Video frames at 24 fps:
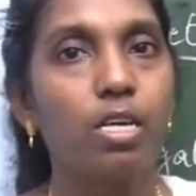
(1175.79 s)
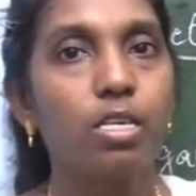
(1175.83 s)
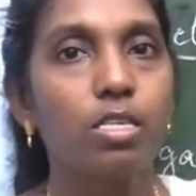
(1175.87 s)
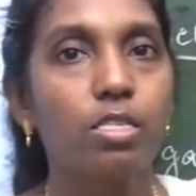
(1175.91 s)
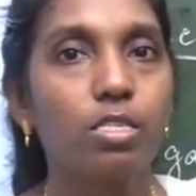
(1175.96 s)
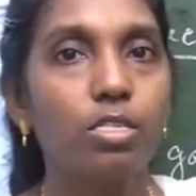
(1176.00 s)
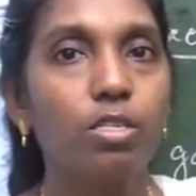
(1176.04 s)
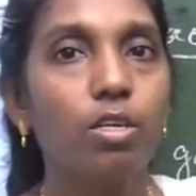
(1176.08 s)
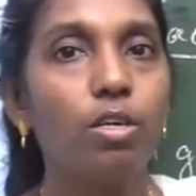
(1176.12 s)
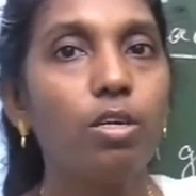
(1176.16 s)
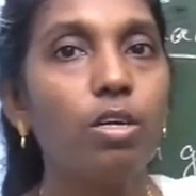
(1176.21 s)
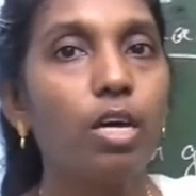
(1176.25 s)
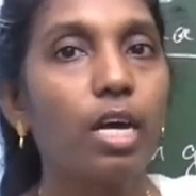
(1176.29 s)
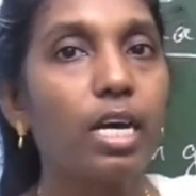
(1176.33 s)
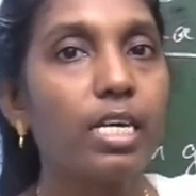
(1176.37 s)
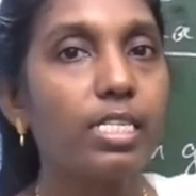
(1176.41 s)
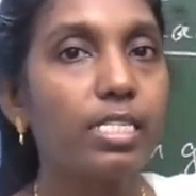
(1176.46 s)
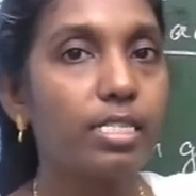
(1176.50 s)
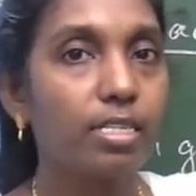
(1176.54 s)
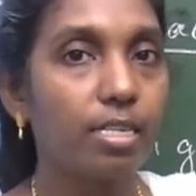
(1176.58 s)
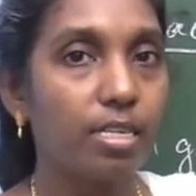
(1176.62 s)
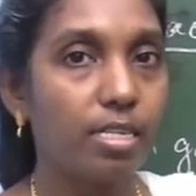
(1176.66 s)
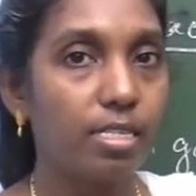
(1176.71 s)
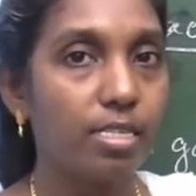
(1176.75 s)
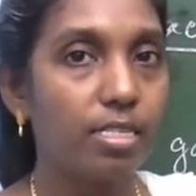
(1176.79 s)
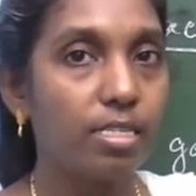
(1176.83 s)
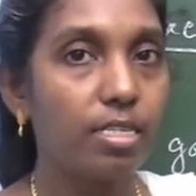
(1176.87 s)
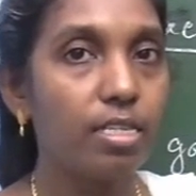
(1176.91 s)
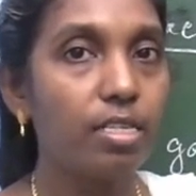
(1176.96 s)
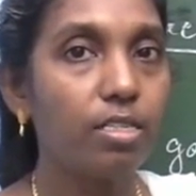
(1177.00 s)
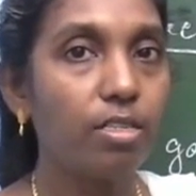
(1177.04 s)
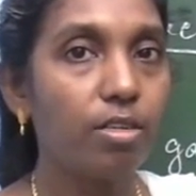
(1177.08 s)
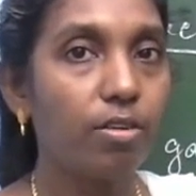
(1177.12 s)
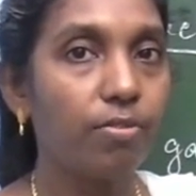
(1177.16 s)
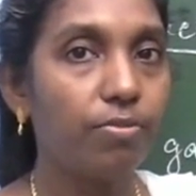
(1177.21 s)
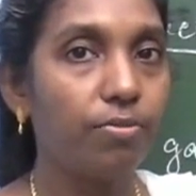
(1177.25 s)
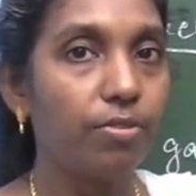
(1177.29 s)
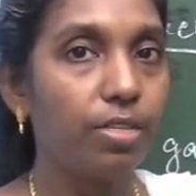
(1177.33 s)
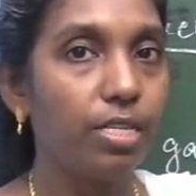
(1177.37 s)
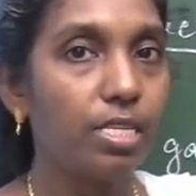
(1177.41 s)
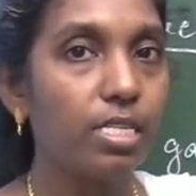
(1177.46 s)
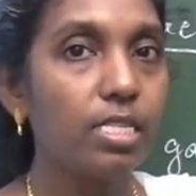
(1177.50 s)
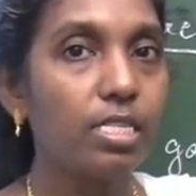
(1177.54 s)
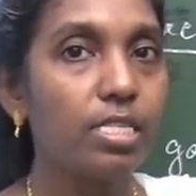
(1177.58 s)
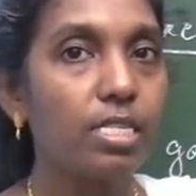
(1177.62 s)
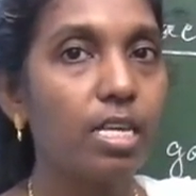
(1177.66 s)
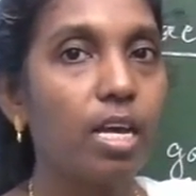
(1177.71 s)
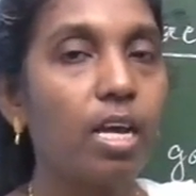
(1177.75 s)
So, as a result of
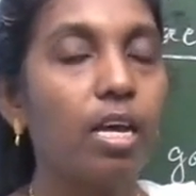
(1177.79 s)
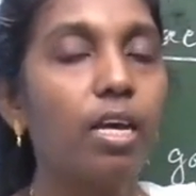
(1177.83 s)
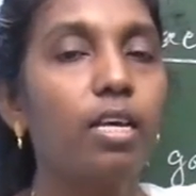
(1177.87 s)
this,